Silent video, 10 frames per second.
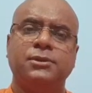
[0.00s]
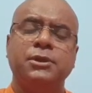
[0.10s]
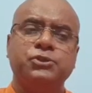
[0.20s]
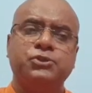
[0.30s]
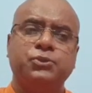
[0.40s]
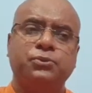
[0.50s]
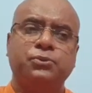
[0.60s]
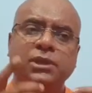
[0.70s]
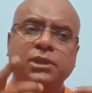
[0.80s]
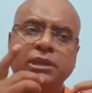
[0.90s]
So,
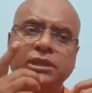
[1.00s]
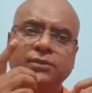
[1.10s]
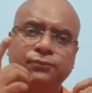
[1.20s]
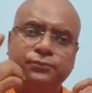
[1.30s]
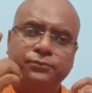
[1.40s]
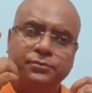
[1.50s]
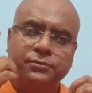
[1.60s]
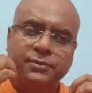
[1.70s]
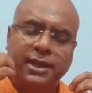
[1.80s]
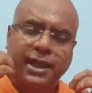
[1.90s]
if
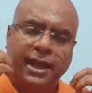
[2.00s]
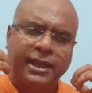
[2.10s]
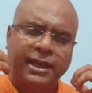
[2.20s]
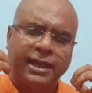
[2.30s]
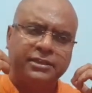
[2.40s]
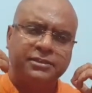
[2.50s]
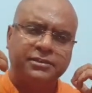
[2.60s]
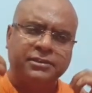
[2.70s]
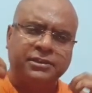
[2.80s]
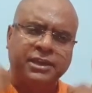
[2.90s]
I
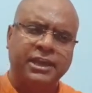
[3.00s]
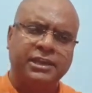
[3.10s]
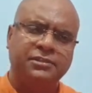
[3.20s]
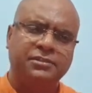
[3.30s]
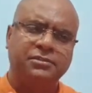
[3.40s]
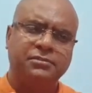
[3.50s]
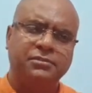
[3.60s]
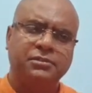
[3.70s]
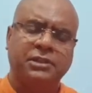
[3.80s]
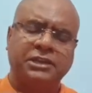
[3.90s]
gain
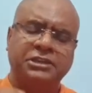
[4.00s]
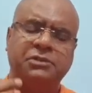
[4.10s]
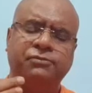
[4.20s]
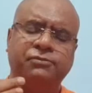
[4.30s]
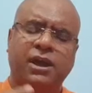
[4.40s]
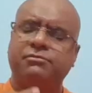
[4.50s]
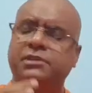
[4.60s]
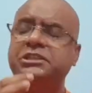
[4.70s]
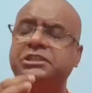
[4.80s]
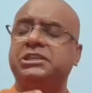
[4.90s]
95,
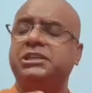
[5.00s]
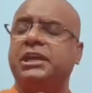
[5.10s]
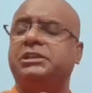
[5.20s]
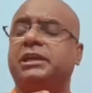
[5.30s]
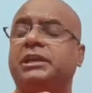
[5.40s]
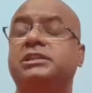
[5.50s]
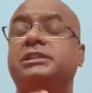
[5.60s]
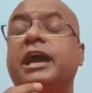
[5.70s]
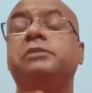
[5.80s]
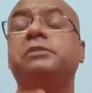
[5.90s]
98,
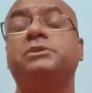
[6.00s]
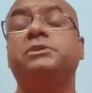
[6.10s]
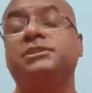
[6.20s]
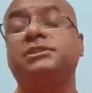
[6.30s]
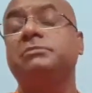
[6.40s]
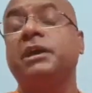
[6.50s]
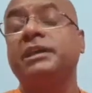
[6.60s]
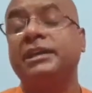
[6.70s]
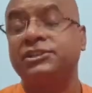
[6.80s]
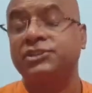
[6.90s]
99% in my
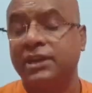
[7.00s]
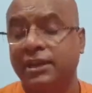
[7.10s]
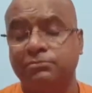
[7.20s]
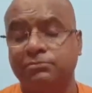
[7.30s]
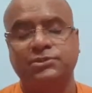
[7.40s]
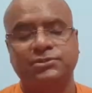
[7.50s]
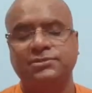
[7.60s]
exams,